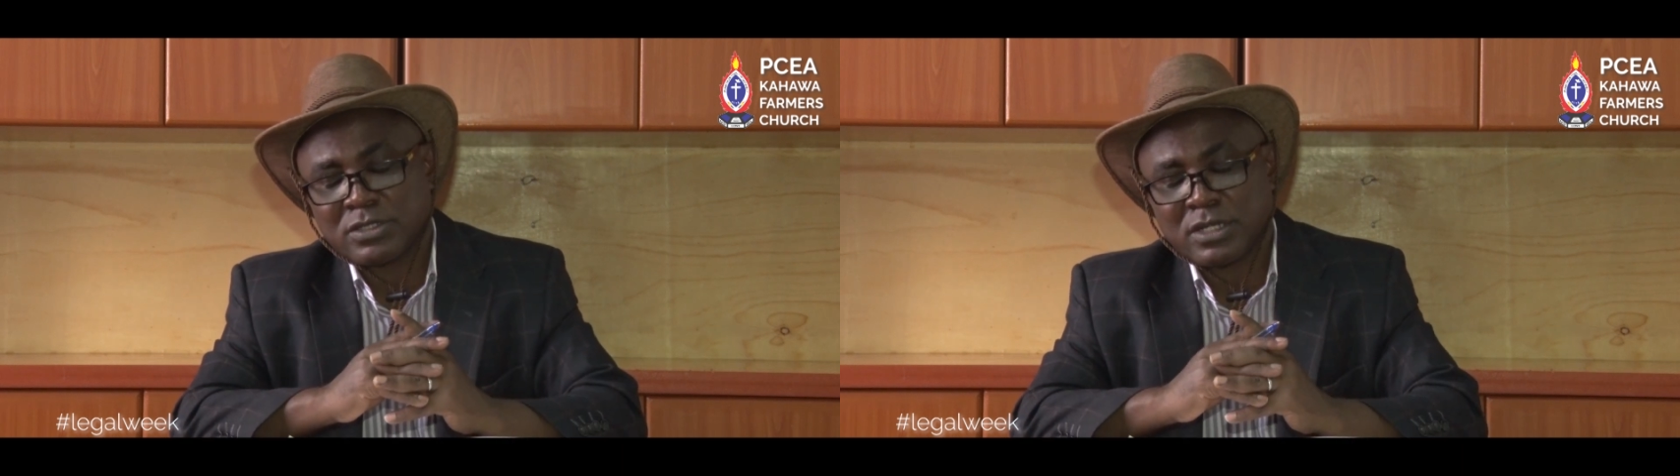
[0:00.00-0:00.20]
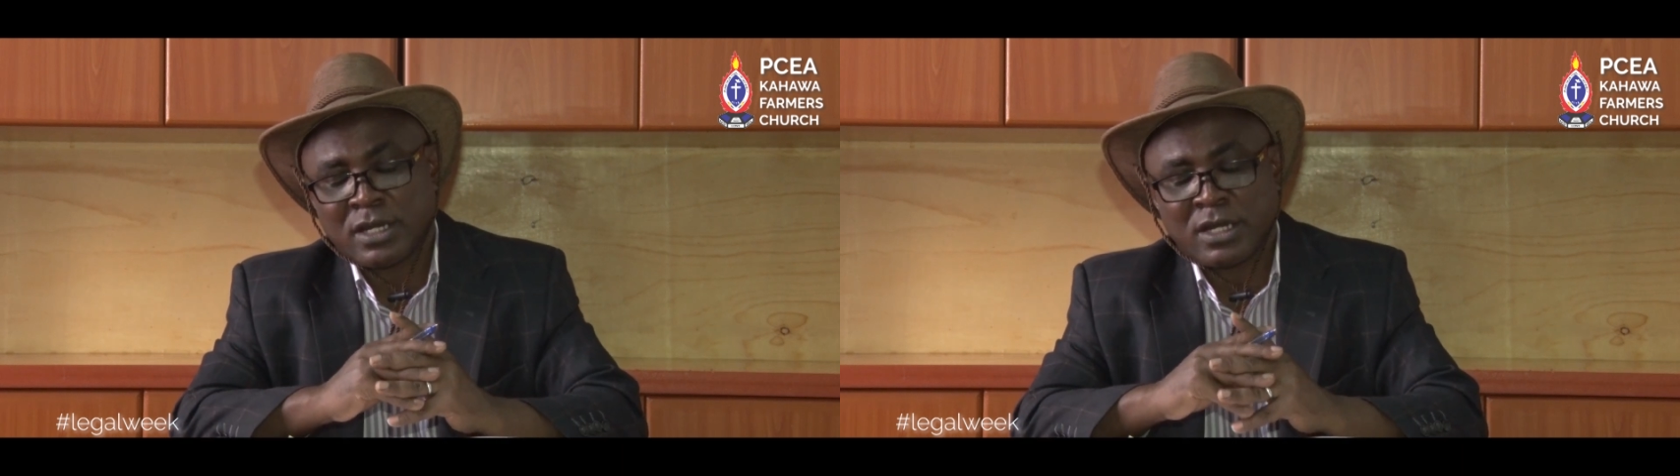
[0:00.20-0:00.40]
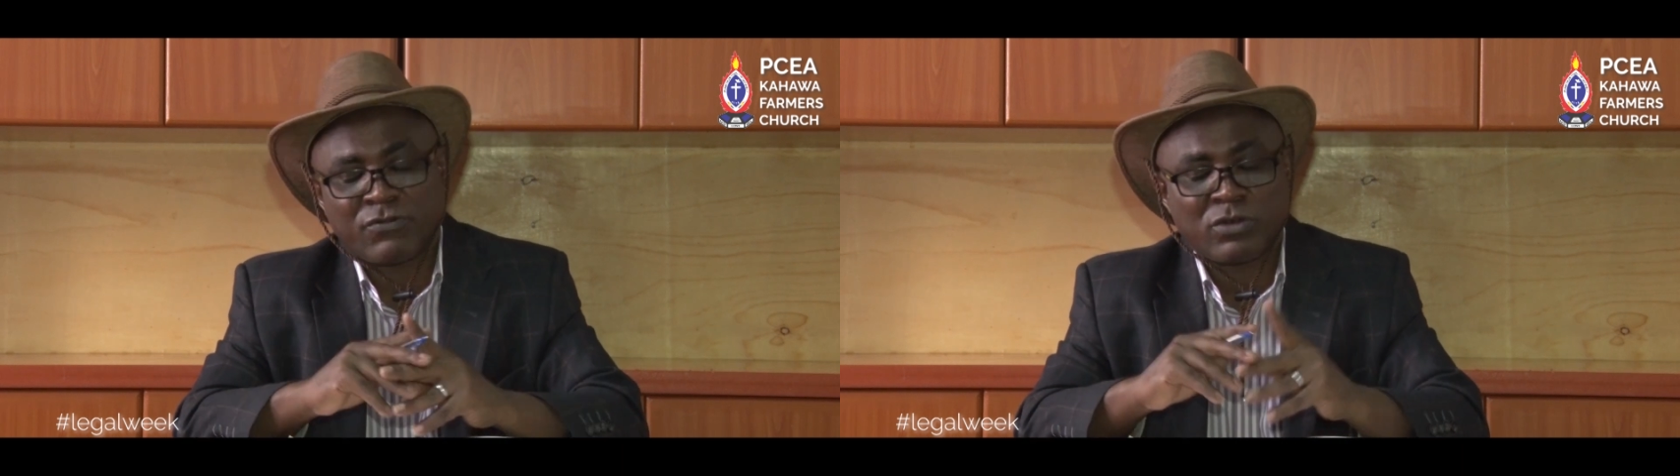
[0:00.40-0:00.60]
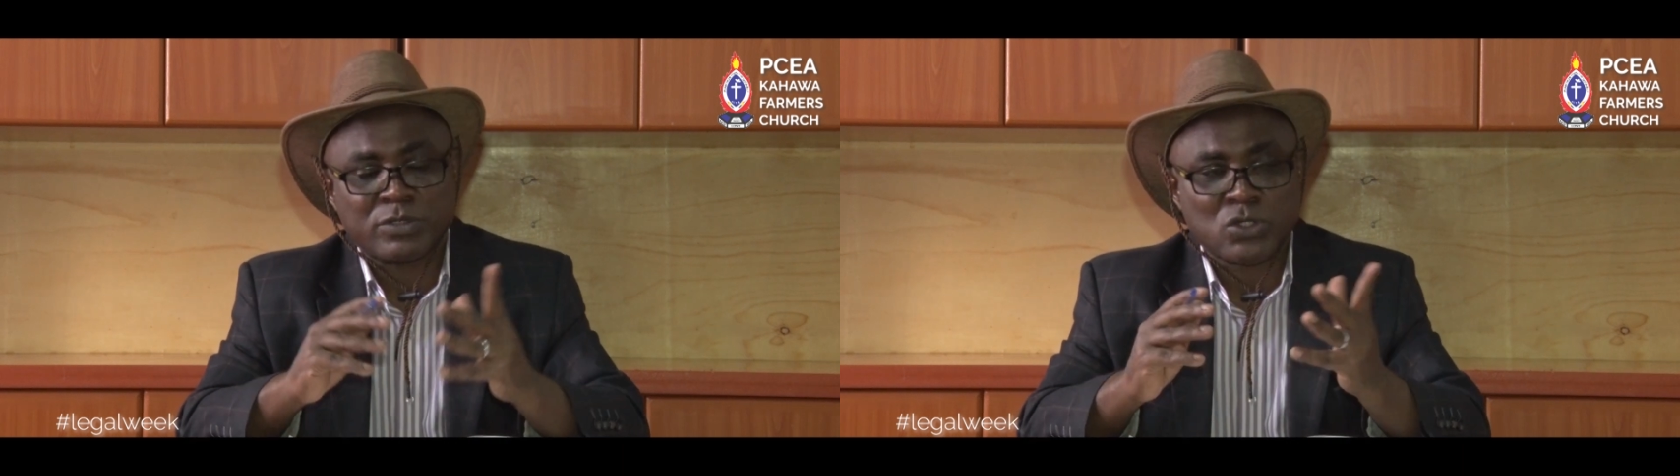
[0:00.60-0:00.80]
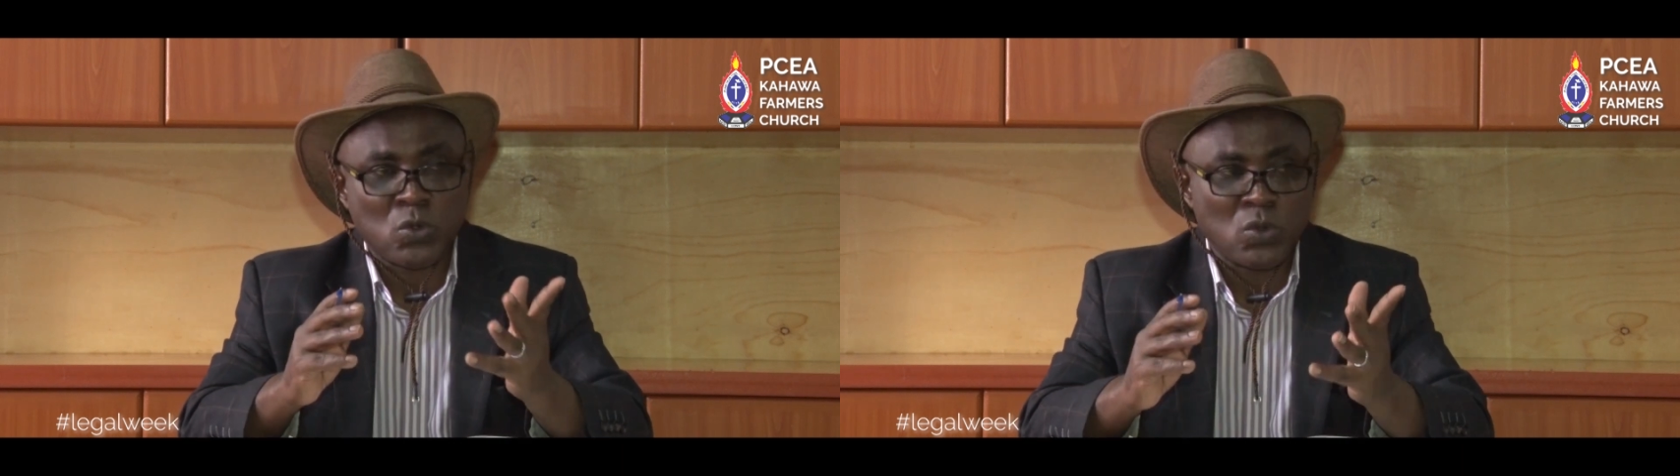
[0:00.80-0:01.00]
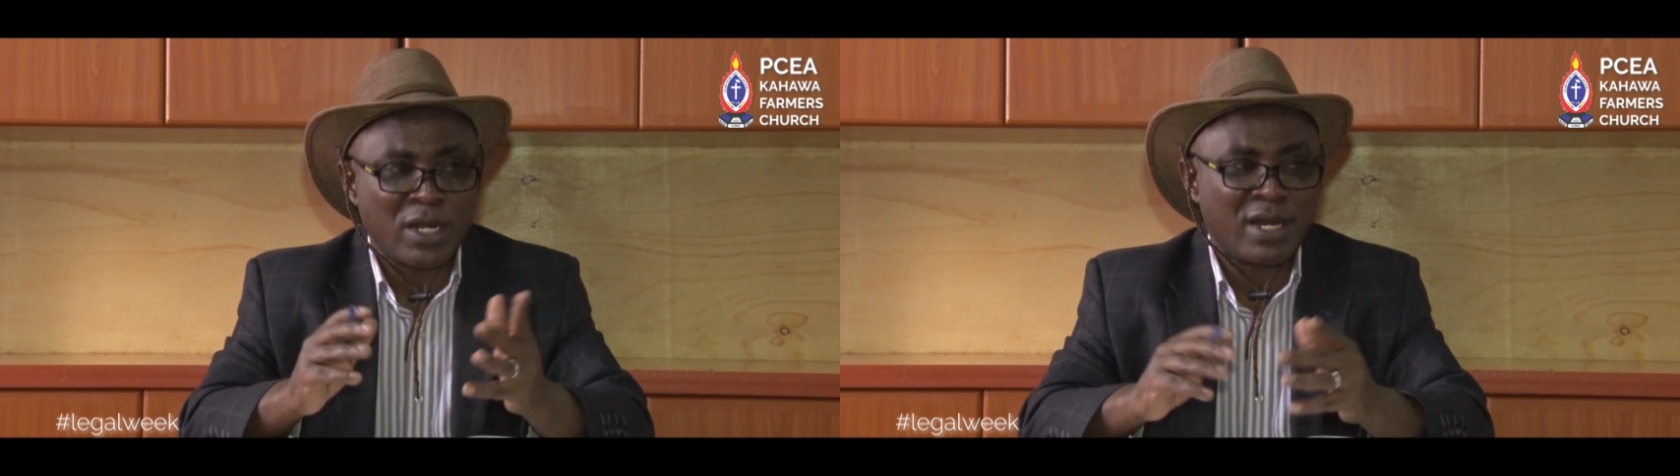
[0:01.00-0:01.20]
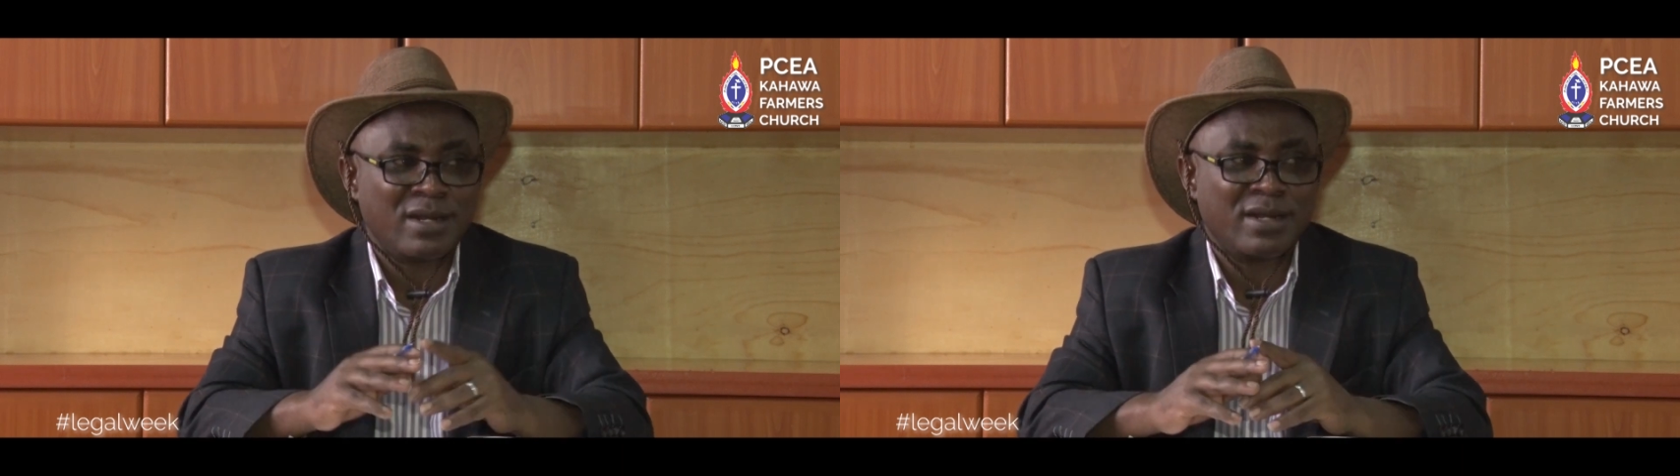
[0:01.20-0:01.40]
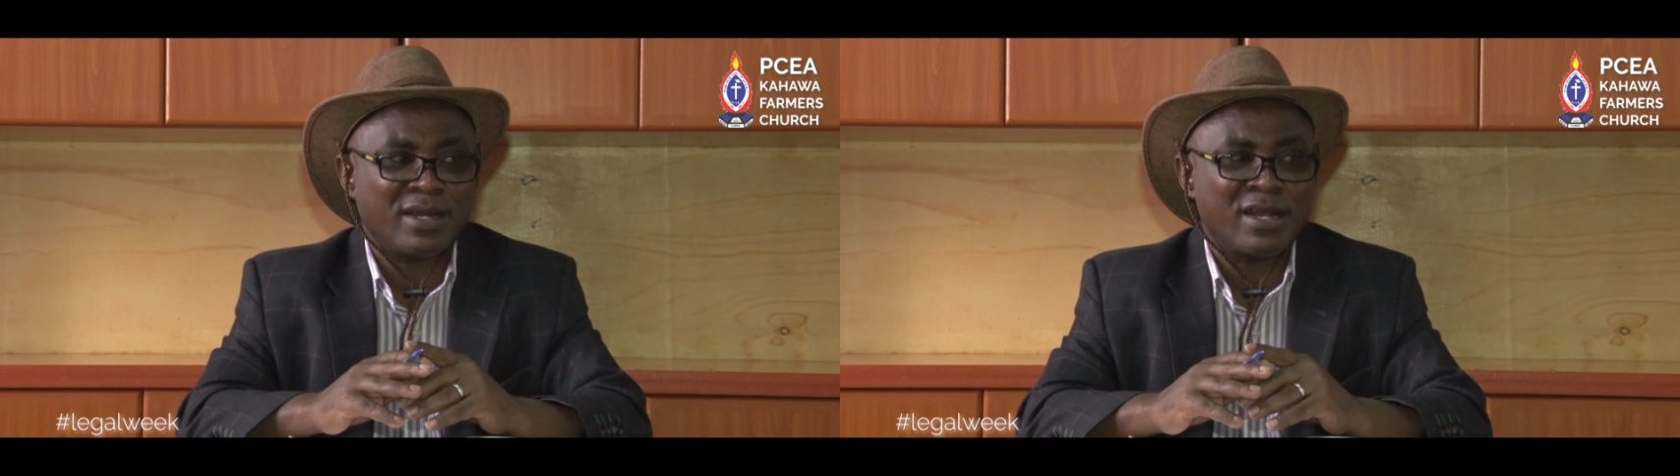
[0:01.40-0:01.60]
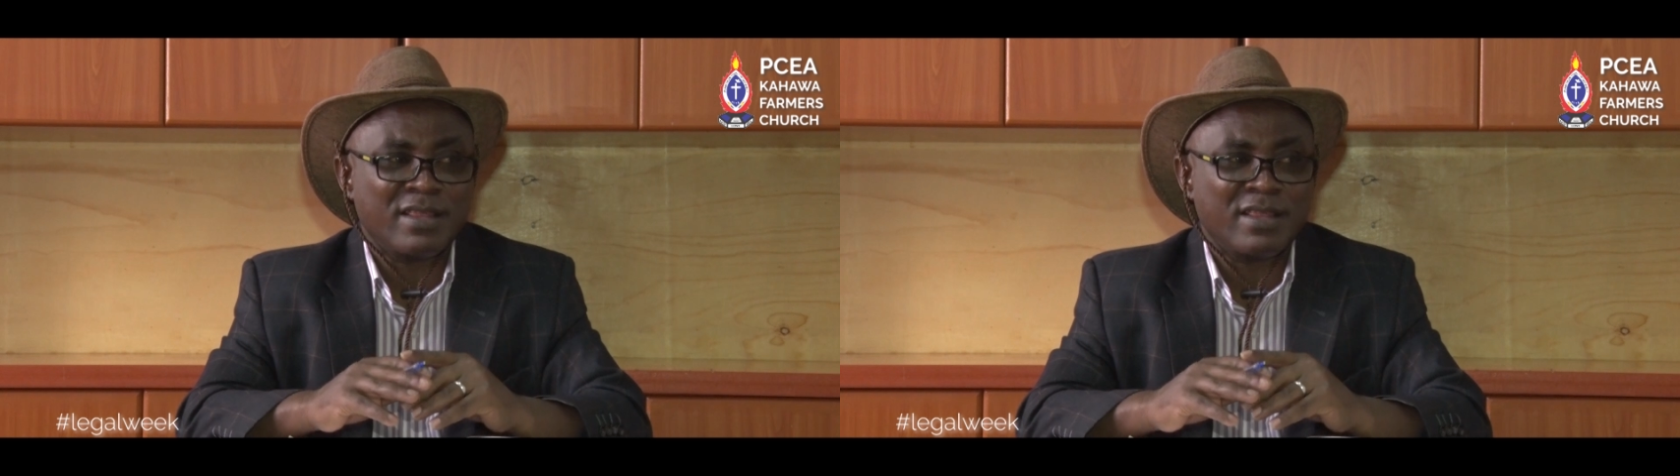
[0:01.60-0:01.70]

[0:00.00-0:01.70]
uh, from school and uh,